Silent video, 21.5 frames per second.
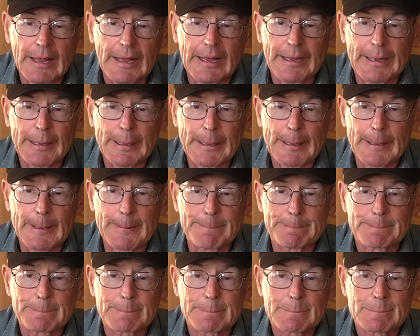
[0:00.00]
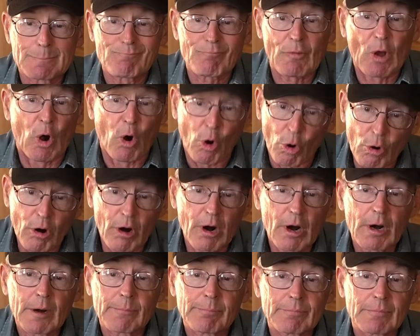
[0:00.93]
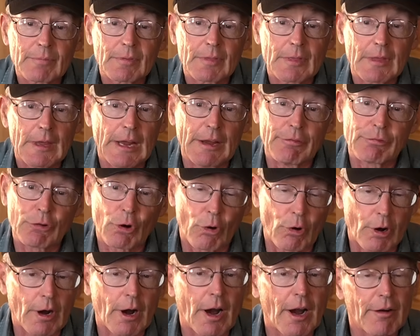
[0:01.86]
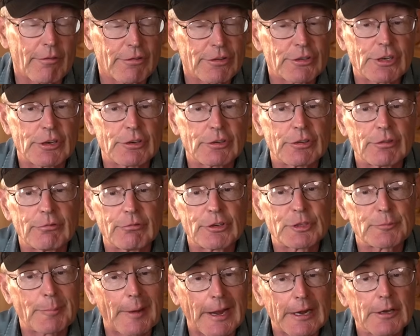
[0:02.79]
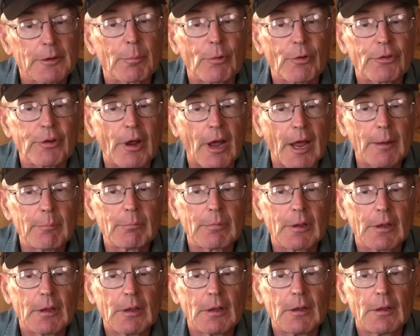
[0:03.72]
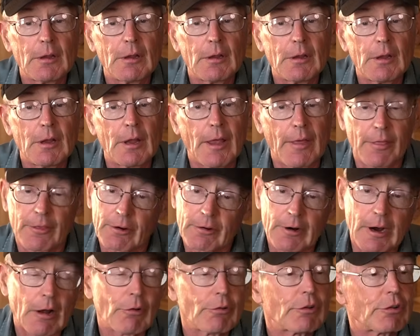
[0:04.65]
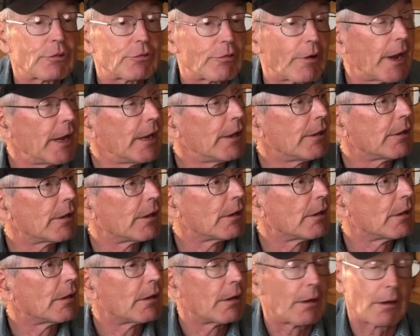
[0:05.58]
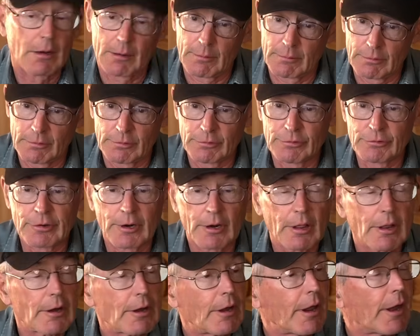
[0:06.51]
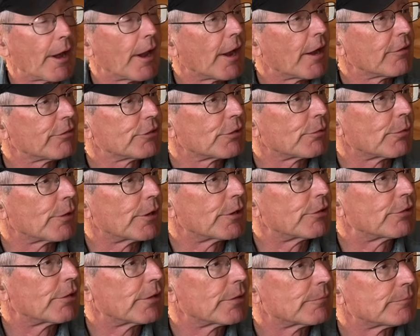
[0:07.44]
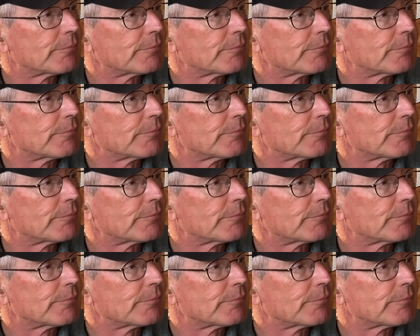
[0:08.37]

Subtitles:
Or if corn harvest is in respectable time and the ground is right, drill it in afterwards.